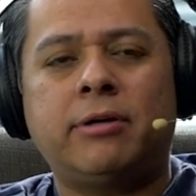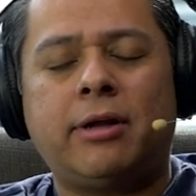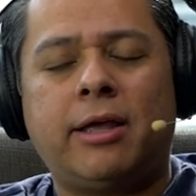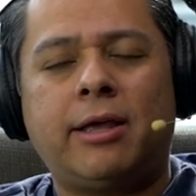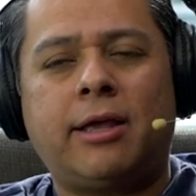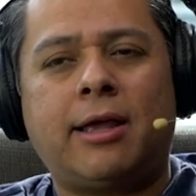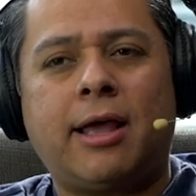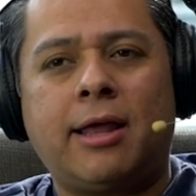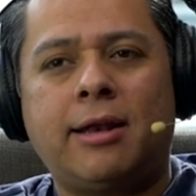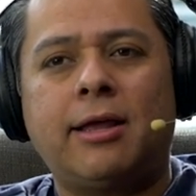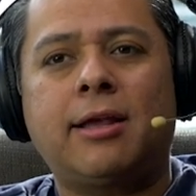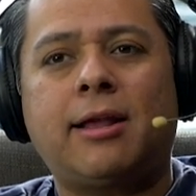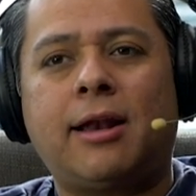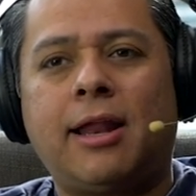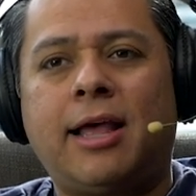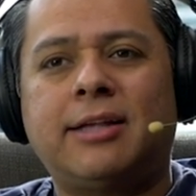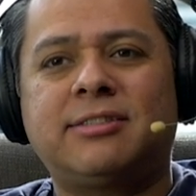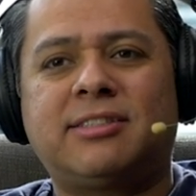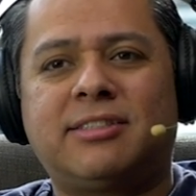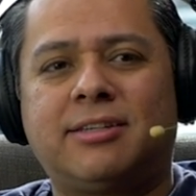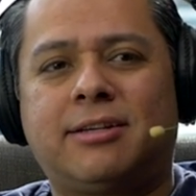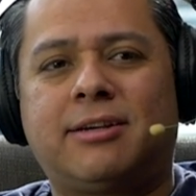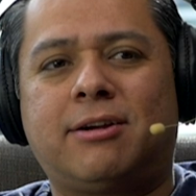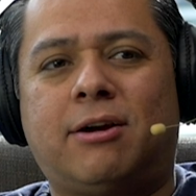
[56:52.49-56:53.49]
like kind of
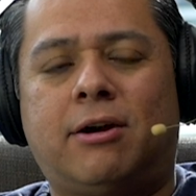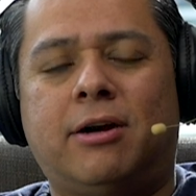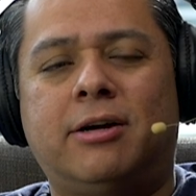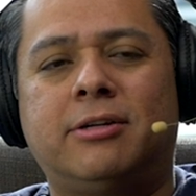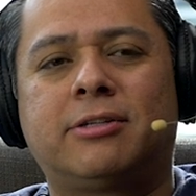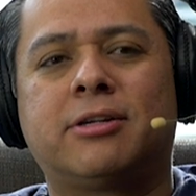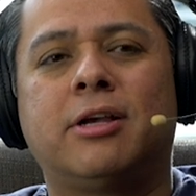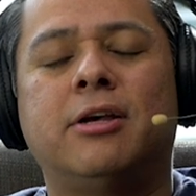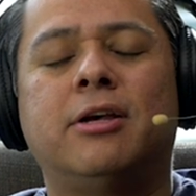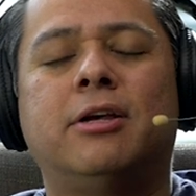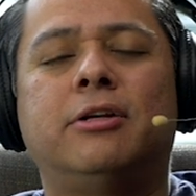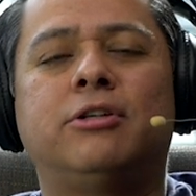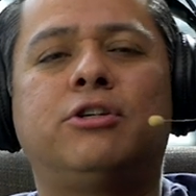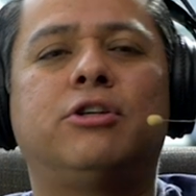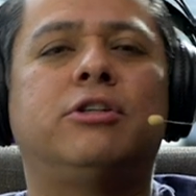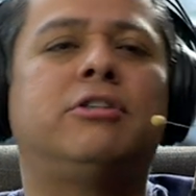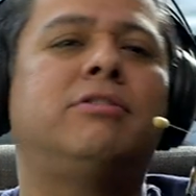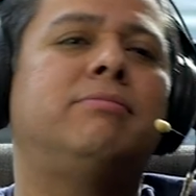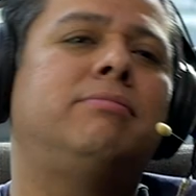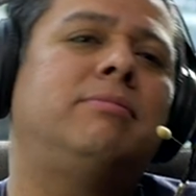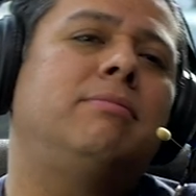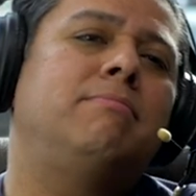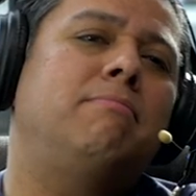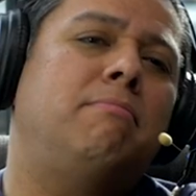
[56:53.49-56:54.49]
classic cars
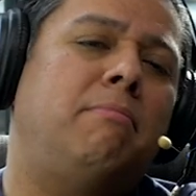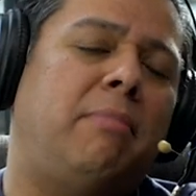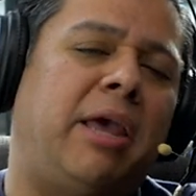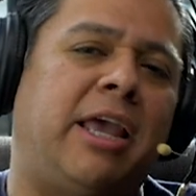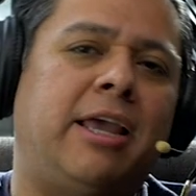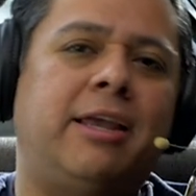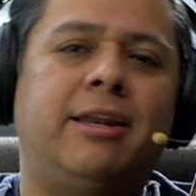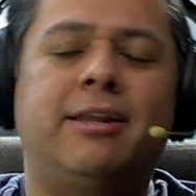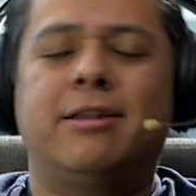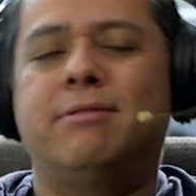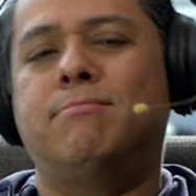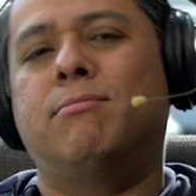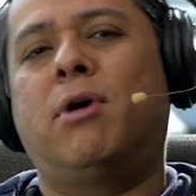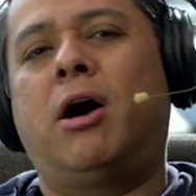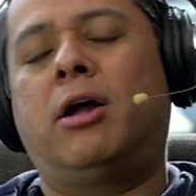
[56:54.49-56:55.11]
just made in